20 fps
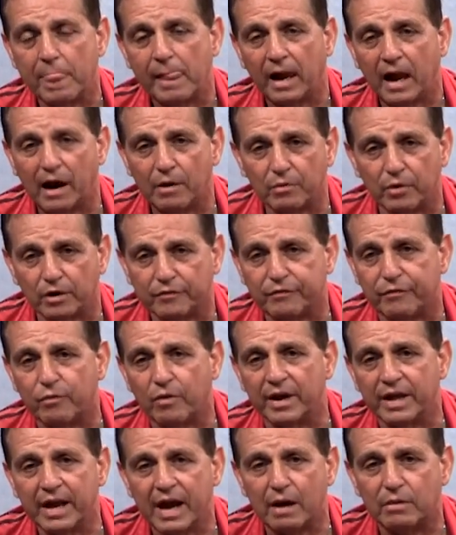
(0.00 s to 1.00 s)
I worked
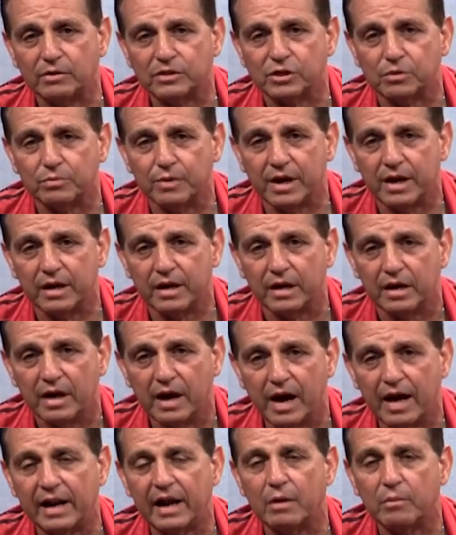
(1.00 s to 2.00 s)
40 hours a week,
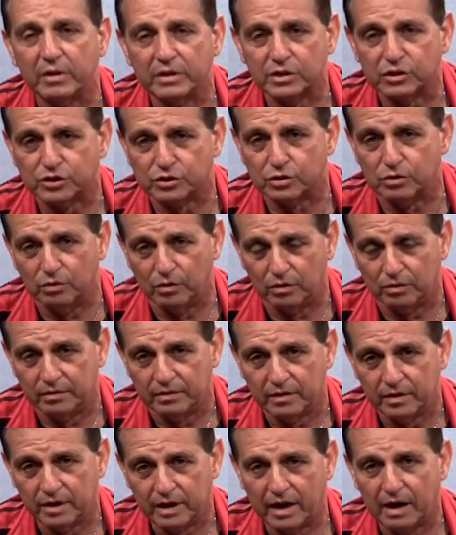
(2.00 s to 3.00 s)
and I went to school.
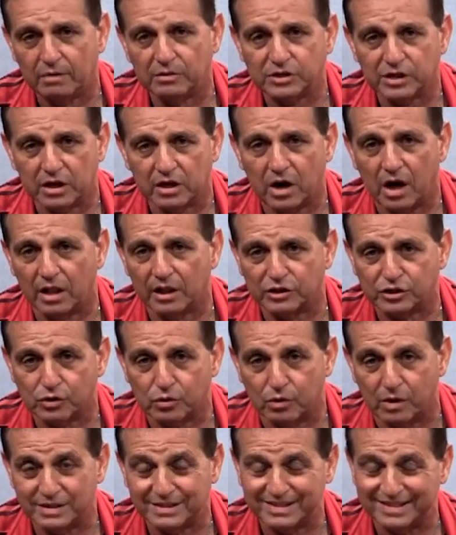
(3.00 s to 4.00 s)
And I was in college
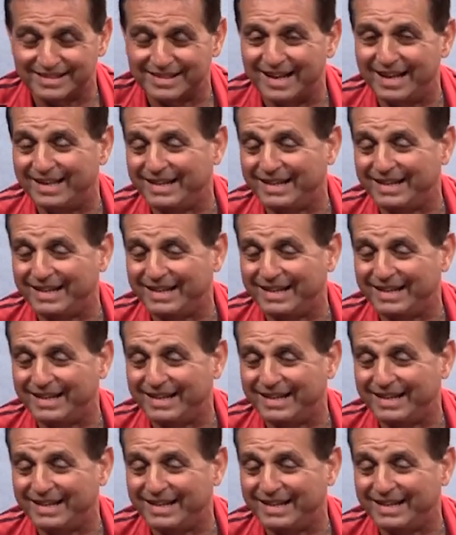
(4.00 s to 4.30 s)
courses.